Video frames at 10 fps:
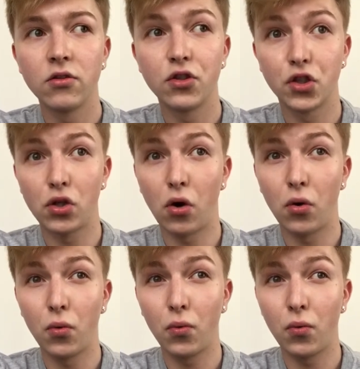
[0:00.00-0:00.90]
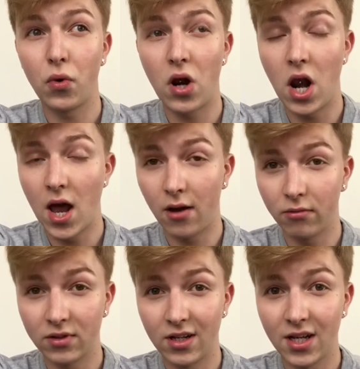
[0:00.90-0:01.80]
so
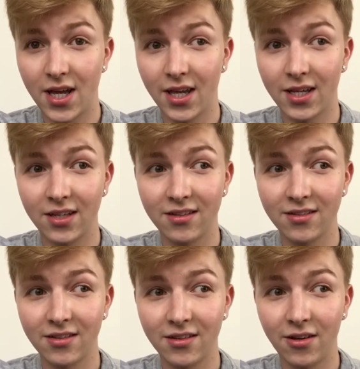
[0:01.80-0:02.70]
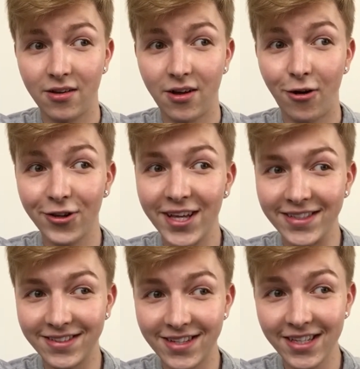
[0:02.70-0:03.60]
loud, like
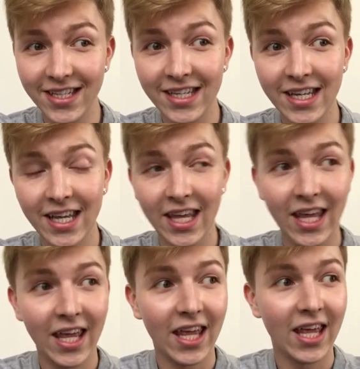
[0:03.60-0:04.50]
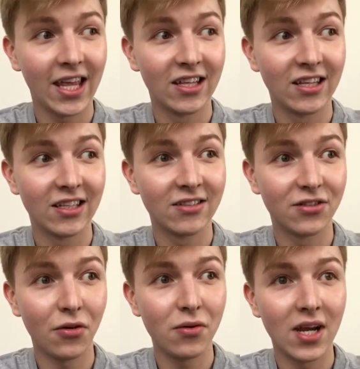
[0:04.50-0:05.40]
honestly
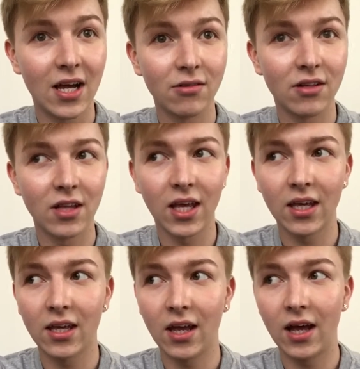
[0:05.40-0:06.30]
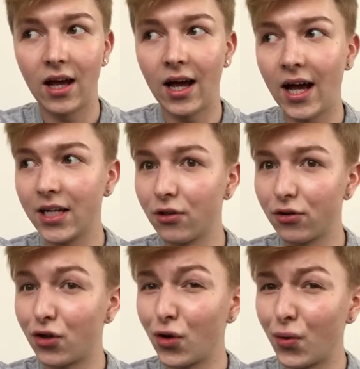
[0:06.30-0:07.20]
so loud, like I
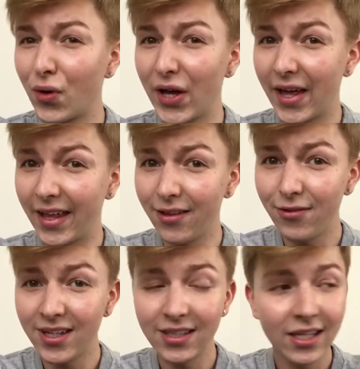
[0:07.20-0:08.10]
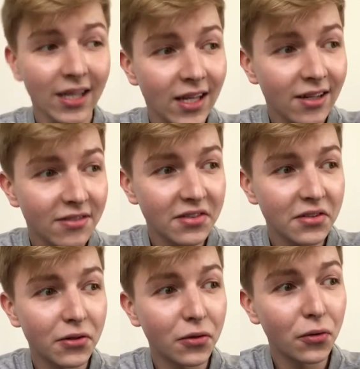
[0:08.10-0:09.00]
don't know anyone
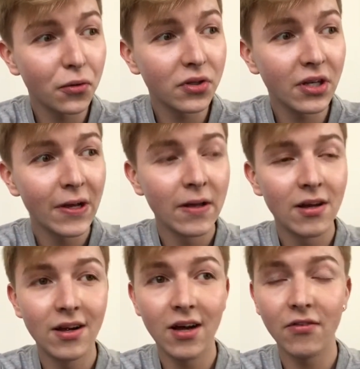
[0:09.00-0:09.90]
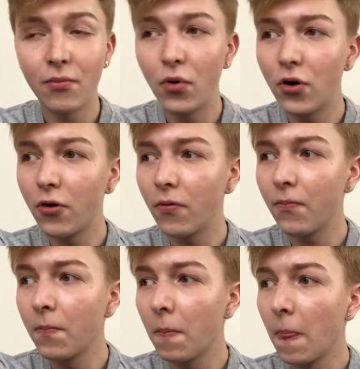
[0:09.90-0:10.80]
else who would laugh more
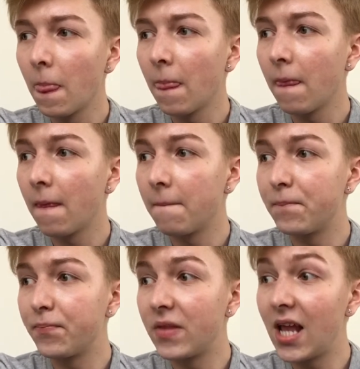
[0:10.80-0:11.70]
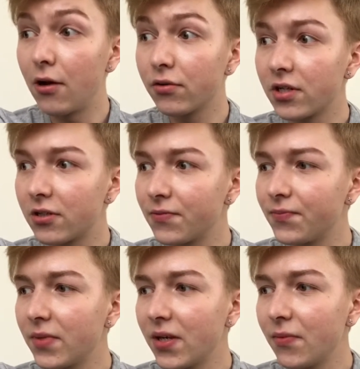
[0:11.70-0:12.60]
louder
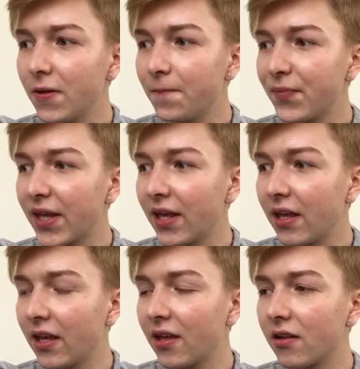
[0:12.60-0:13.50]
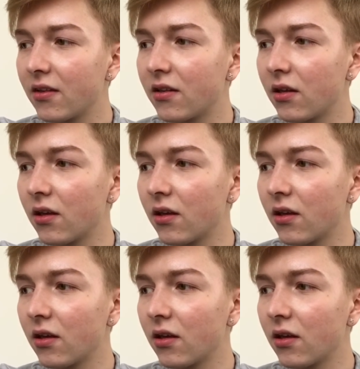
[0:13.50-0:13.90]
maybe. And